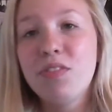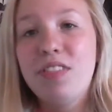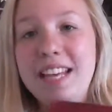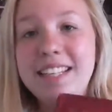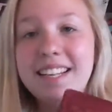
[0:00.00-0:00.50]

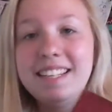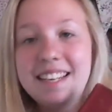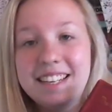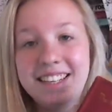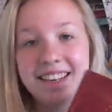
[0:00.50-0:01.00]
This
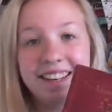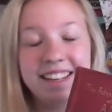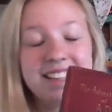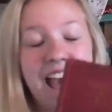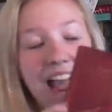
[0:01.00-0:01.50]
edition,
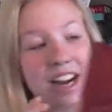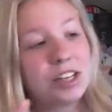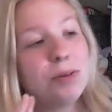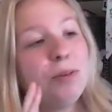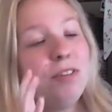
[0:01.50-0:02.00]
this
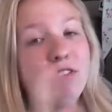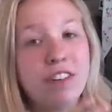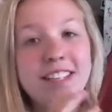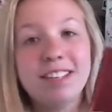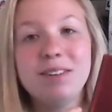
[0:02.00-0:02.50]
actual
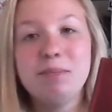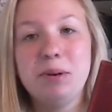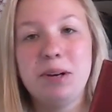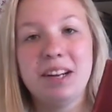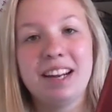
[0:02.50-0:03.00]
physical
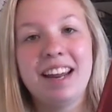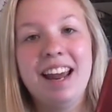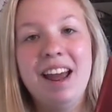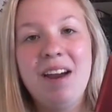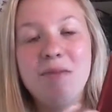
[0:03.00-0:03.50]
book,
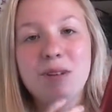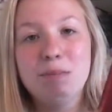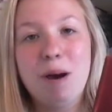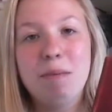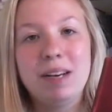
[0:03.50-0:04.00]
was
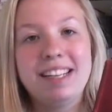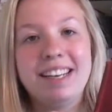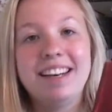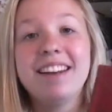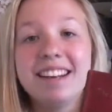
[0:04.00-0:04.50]
published
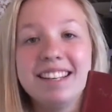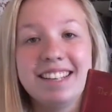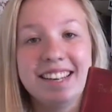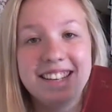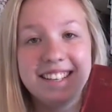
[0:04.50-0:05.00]
in
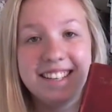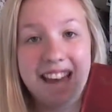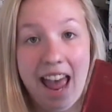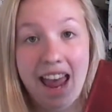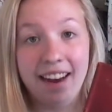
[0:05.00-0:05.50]

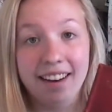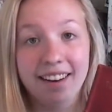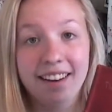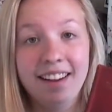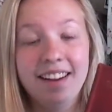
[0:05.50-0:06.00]
1910.